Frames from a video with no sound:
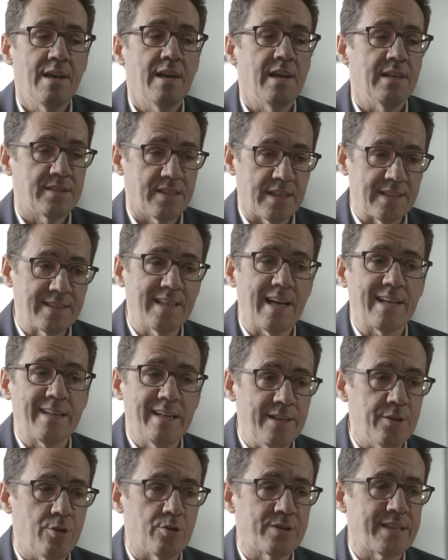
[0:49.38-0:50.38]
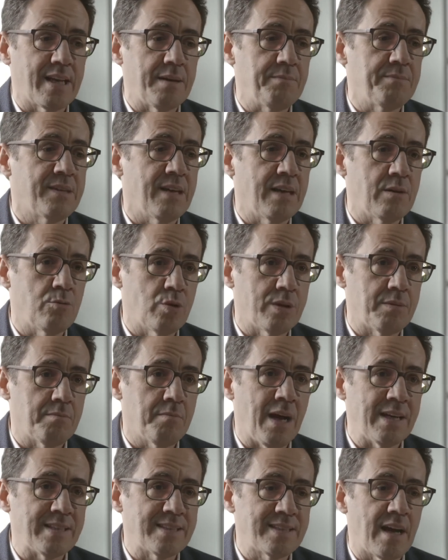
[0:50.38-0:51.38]
It's exactly the same thing with
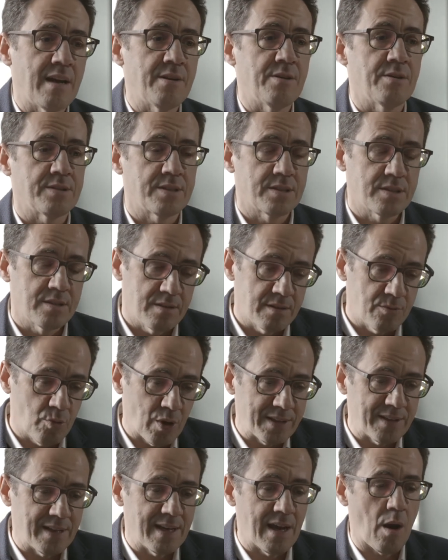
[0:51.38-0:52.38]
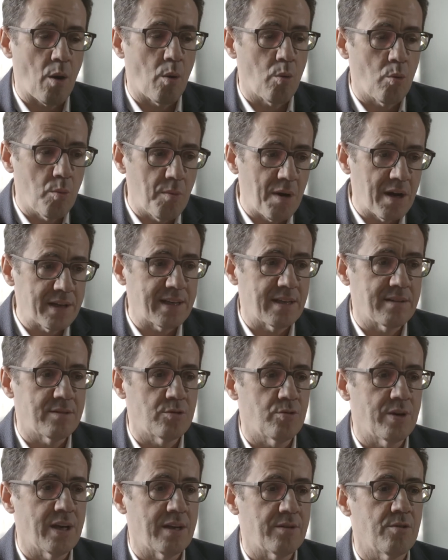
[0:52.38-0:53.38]
my science. When the aroma get
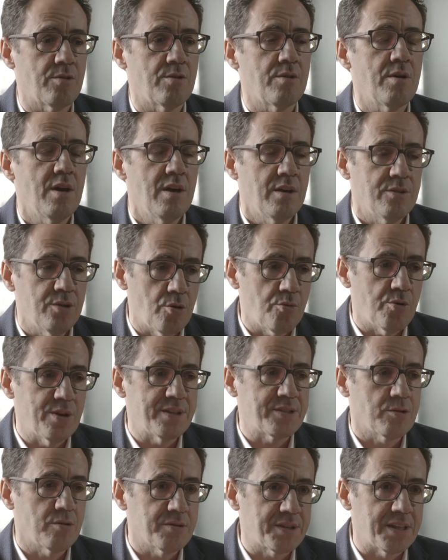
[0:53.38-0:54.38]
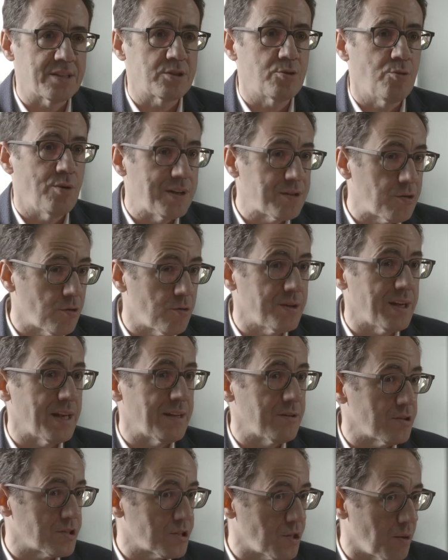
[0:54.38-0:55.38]
together, the result is greater
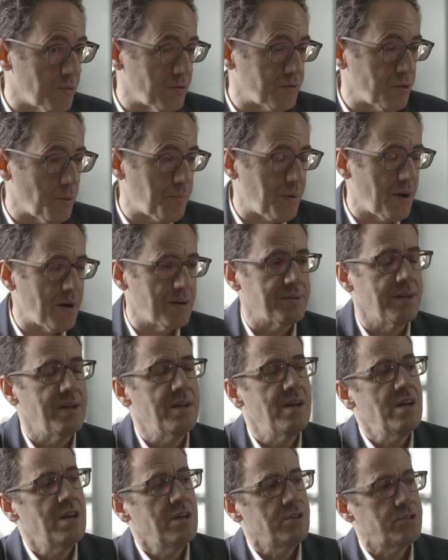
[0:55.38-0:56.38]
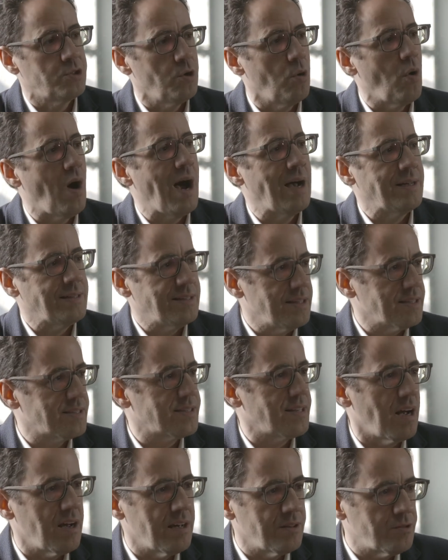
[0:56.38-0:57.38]
than the sum of the part. So I
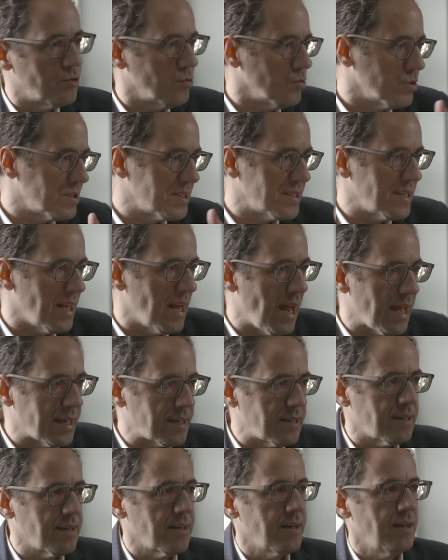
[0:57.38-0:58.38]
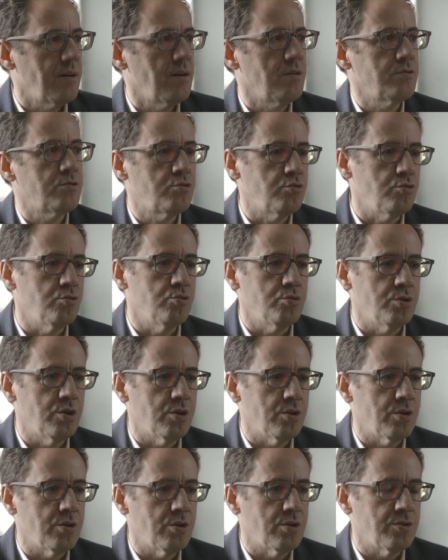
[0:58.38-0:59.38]
decide to select to
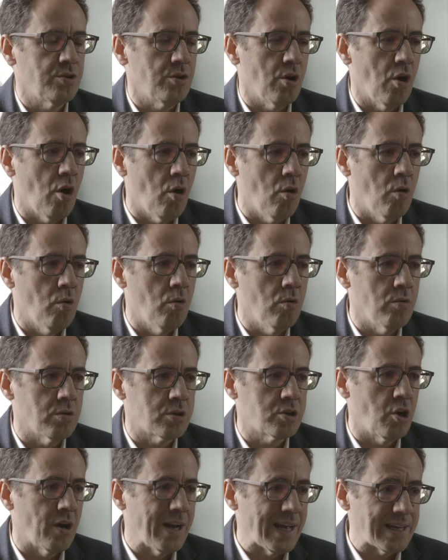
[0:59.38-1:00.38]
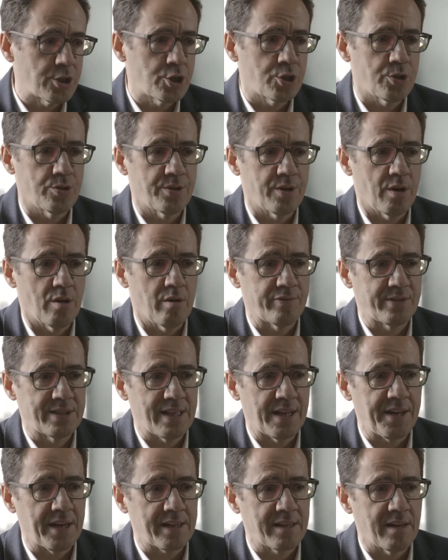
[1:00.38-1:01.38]
the whole collection of
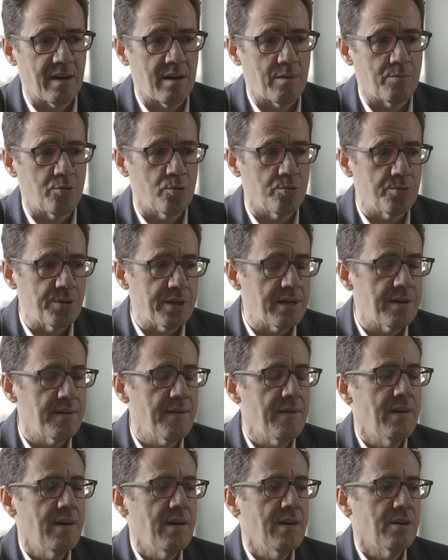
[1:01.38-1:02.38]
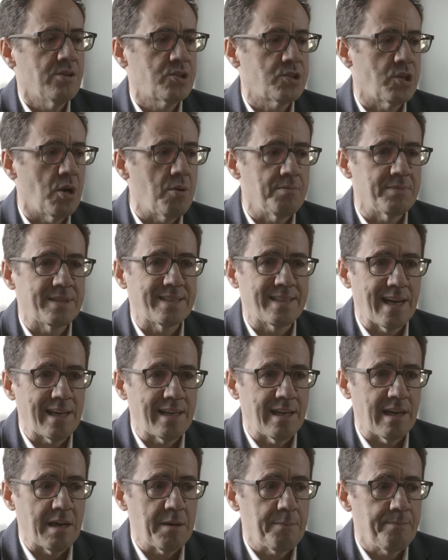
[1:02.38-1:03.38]
Tanaka brewery some
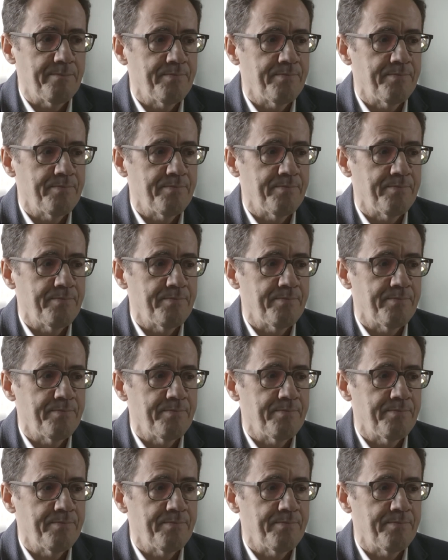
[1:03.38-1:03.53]
sake